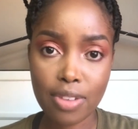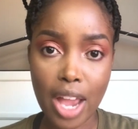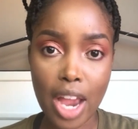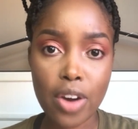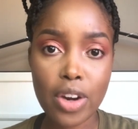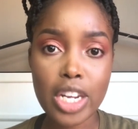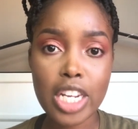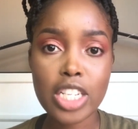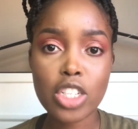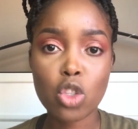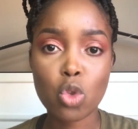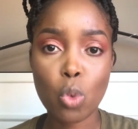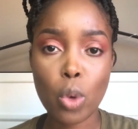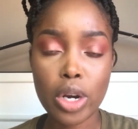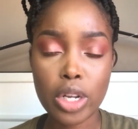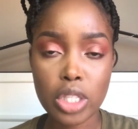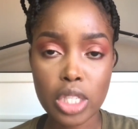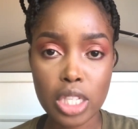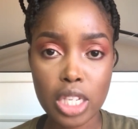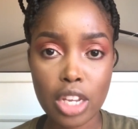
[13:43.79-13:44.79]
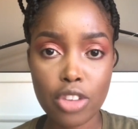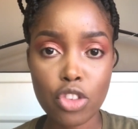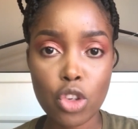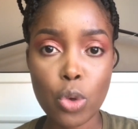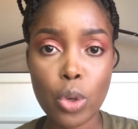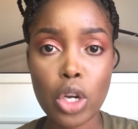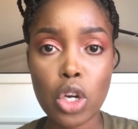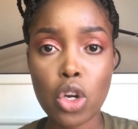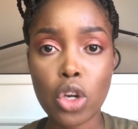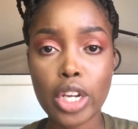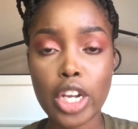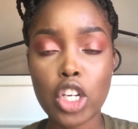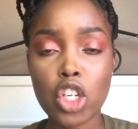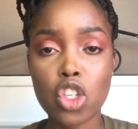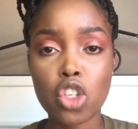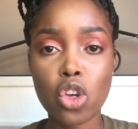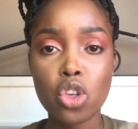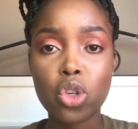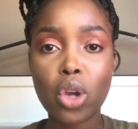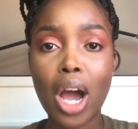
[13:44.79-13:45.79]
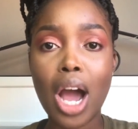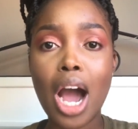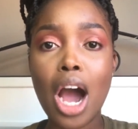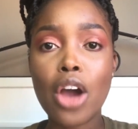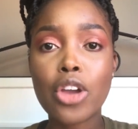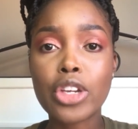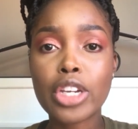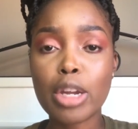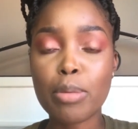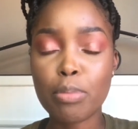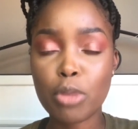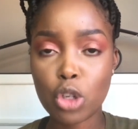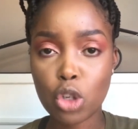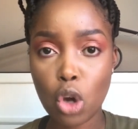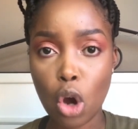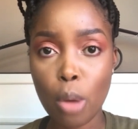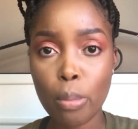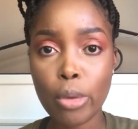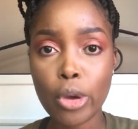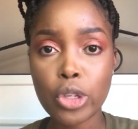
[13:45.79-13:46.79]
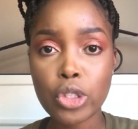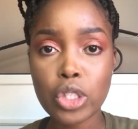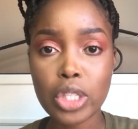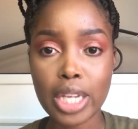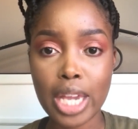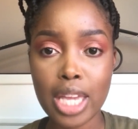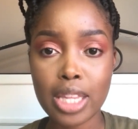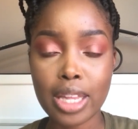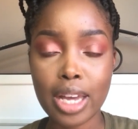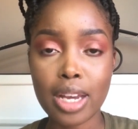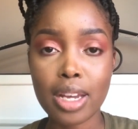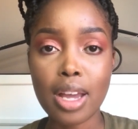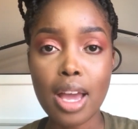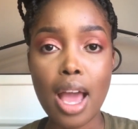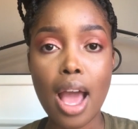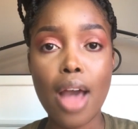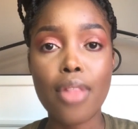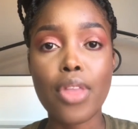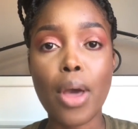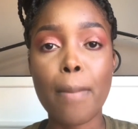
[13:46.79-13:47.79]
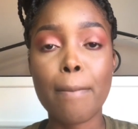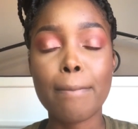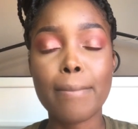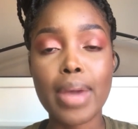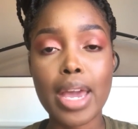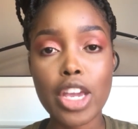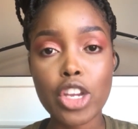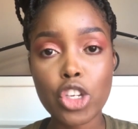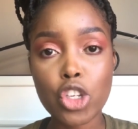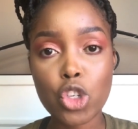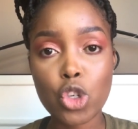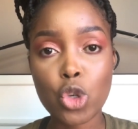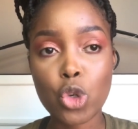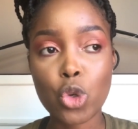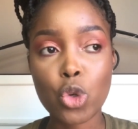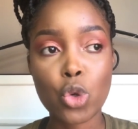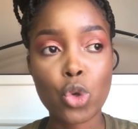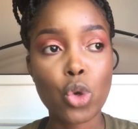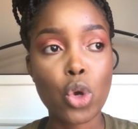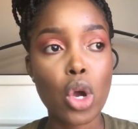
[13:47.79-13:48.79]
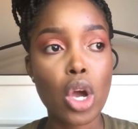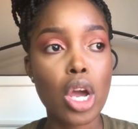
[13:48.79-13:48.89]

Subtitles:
I really just wanted to give you a look and show you how you can put combos together that make you